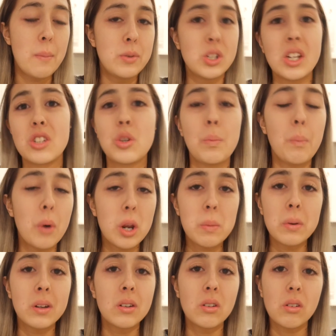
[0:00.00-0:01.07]
Yeah, so
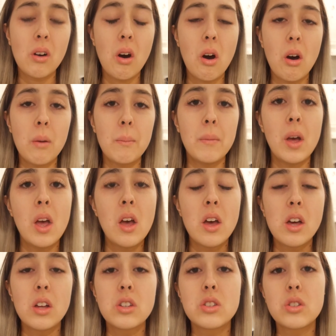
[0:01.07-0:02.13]
bodybuilding.com,
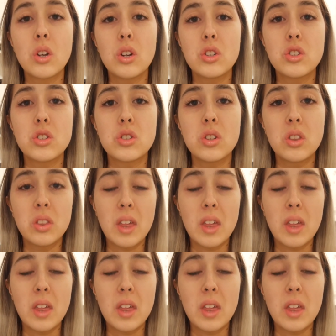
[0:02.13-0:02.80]
search